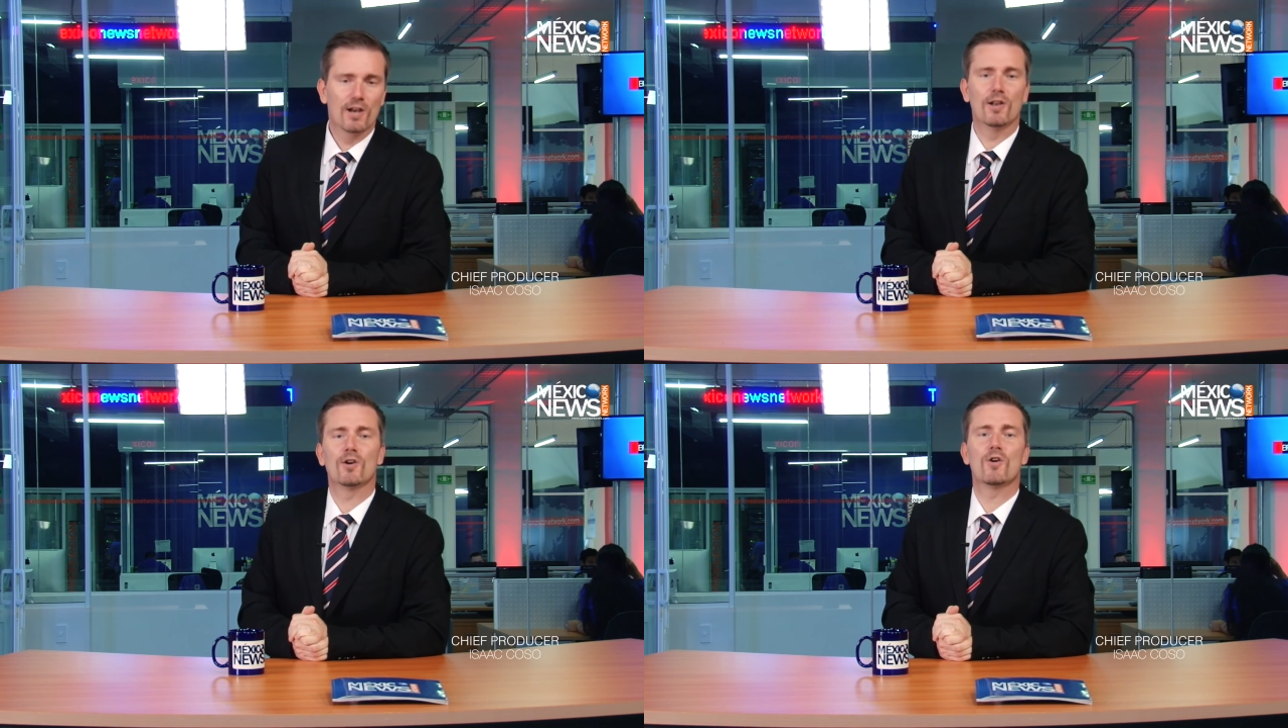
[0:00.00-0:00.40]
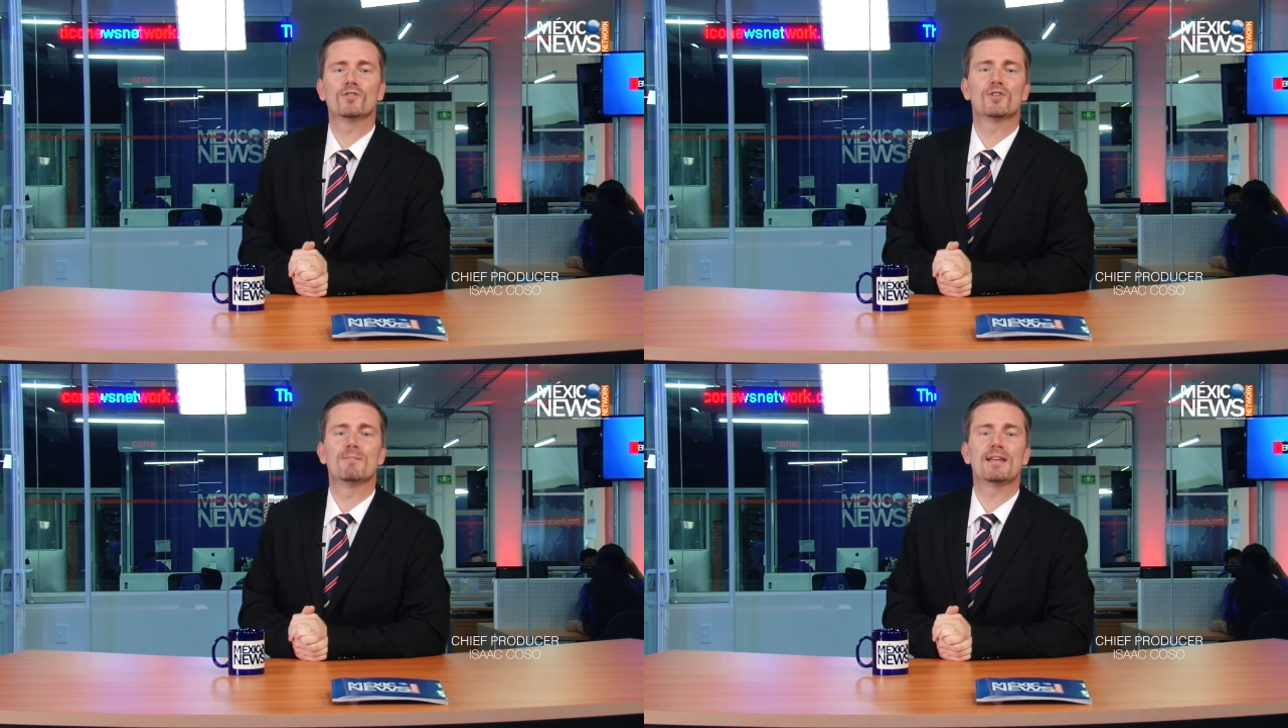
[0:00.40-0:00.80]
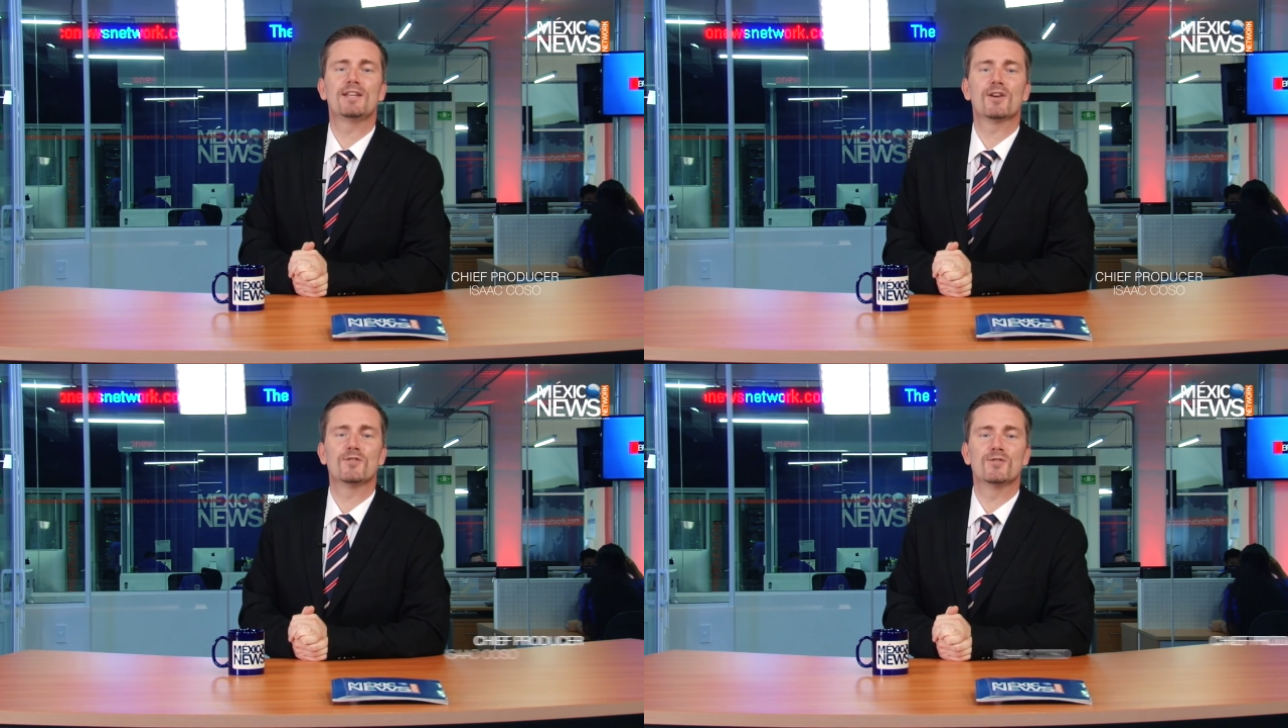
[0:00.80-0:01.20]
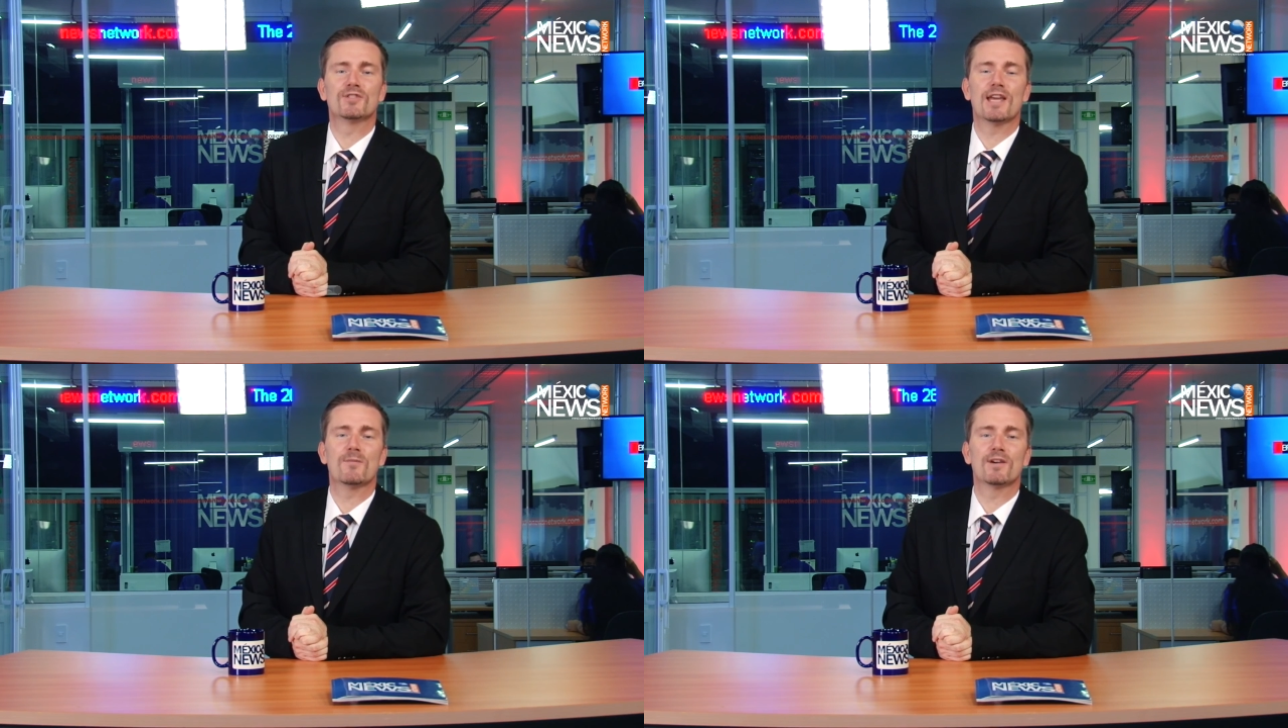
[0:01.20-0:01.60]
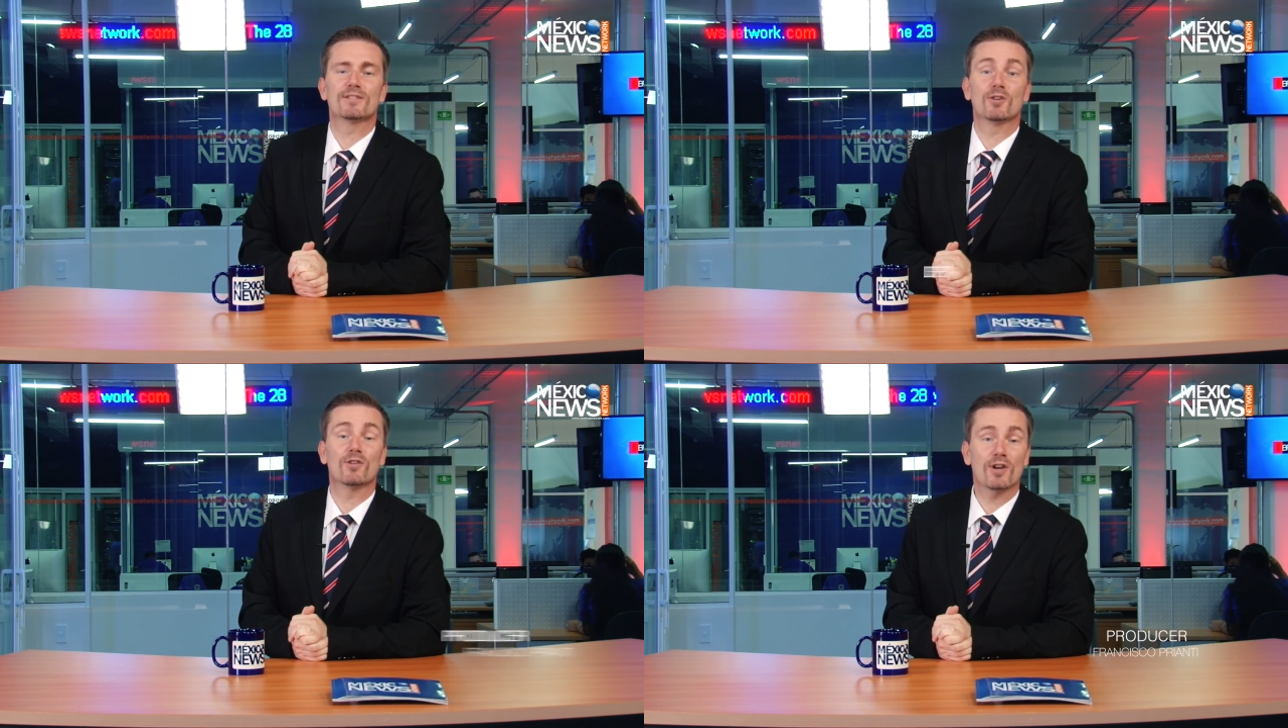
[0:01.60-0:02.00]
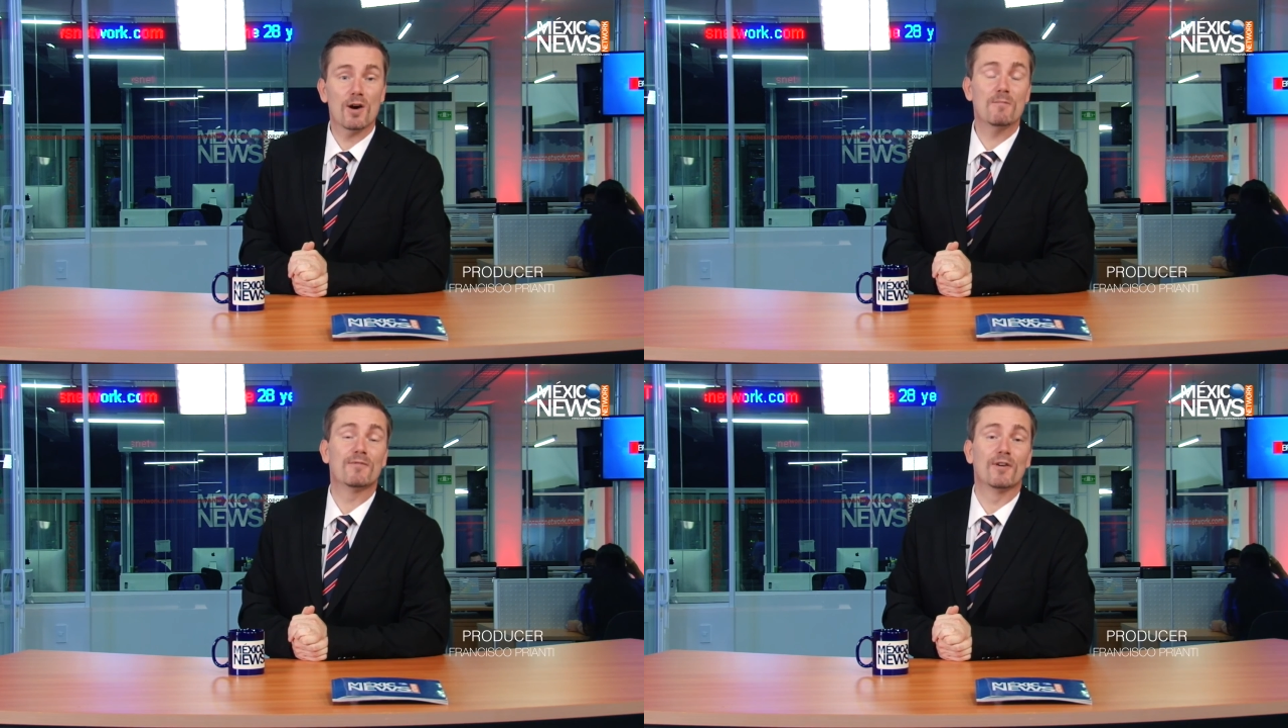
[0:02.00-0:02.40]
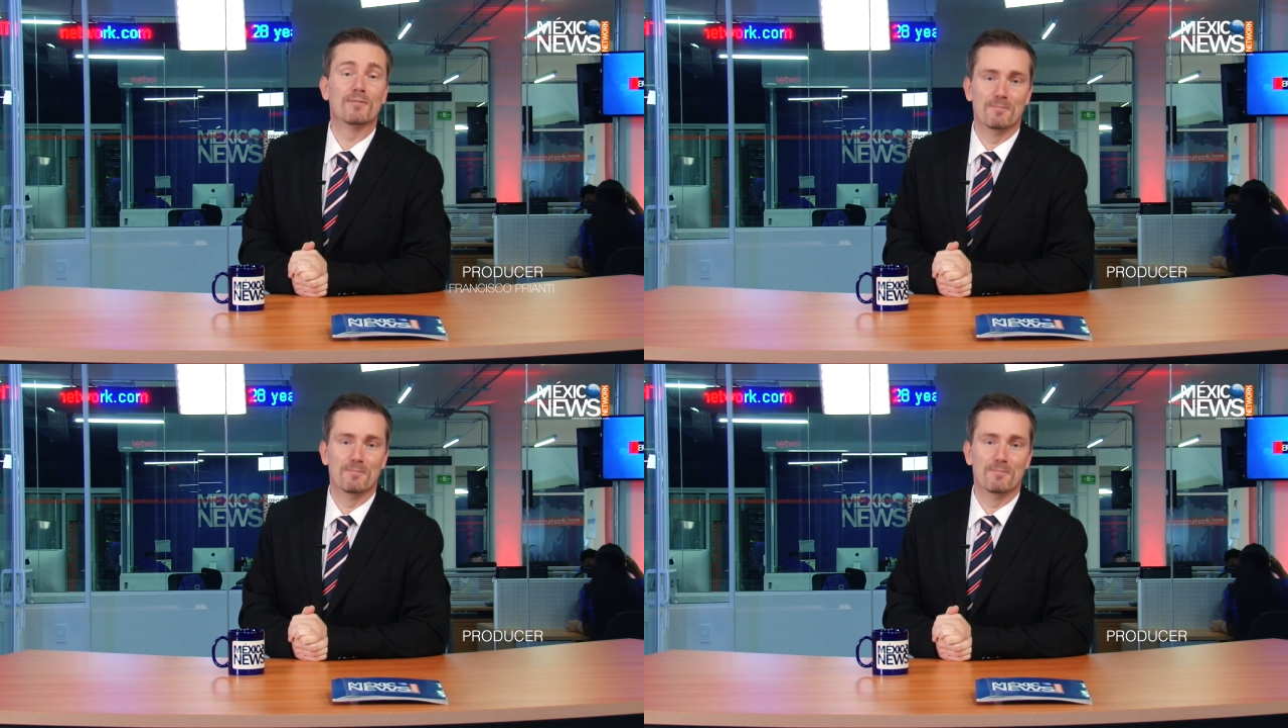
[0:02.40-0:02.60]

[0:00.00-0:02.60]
Log on to MexicoNewsNetwork.com for